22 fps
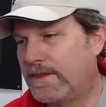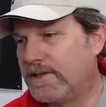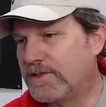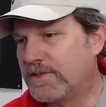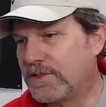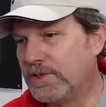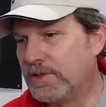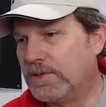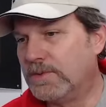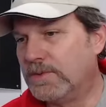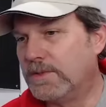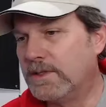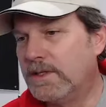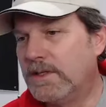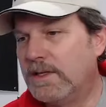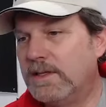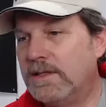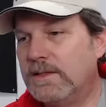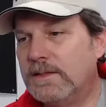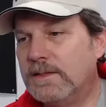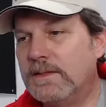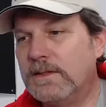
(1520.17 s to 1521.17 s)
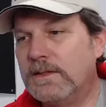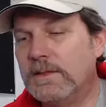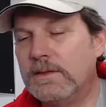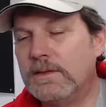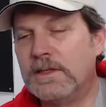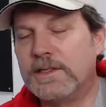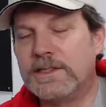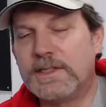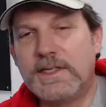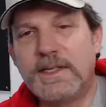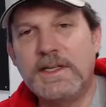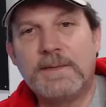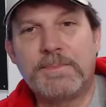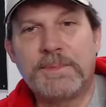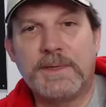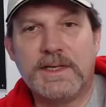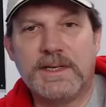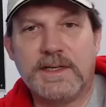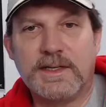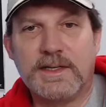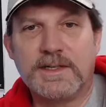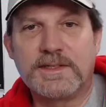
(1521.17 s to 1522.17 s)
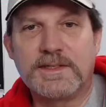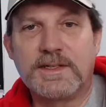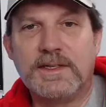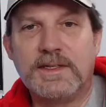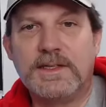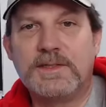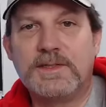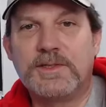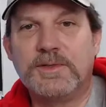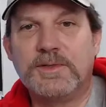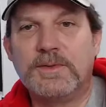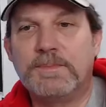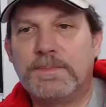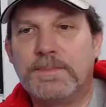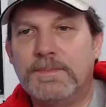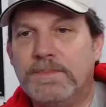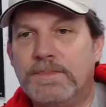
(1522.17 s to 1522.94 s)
So the tip is to